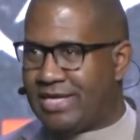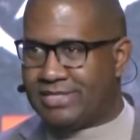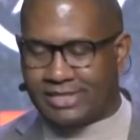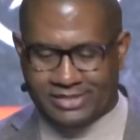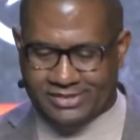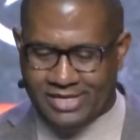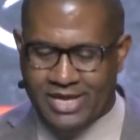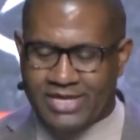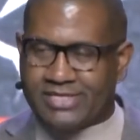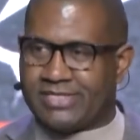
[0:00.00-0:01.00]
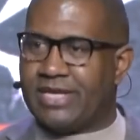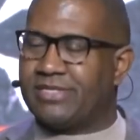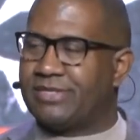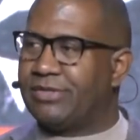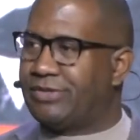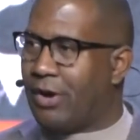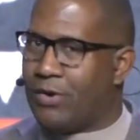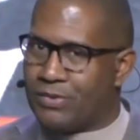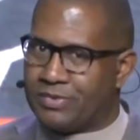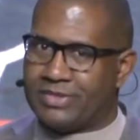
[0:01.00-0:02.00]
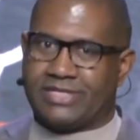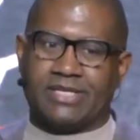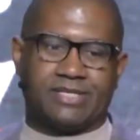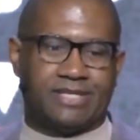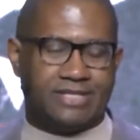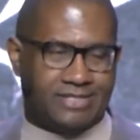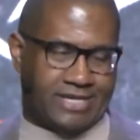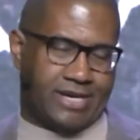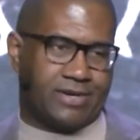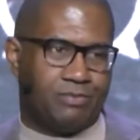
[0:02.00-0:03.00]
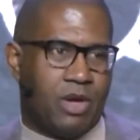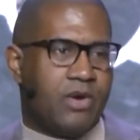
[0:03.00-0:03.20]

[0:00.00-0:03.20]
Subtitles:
It just sets the tone, sets the tenor